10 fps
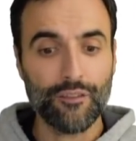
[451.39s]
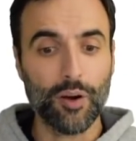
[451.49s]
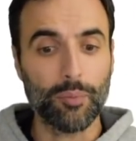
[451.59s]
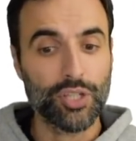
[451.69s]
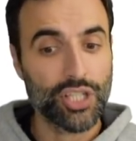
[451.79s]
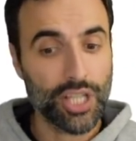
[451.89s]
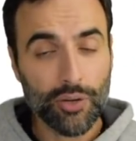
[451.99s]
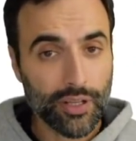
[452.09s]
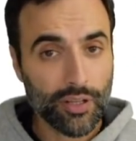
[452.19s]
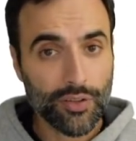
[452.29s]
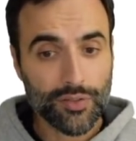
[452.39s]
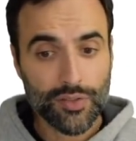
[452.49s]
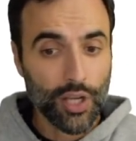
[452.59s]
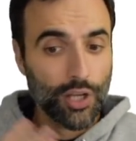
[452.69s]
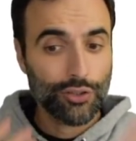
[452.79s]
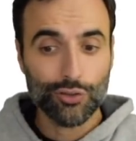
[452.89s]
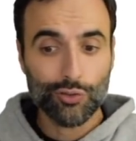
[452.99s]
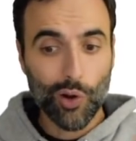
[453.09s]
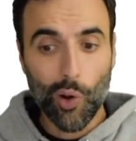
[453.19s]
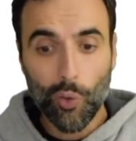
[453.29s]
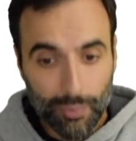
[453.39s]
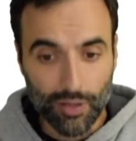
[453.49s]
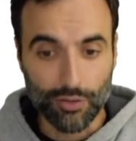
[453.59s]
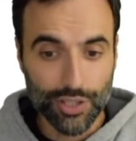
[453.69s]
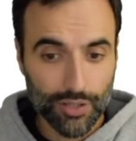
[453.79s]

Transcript: from Cheerios to oat milk.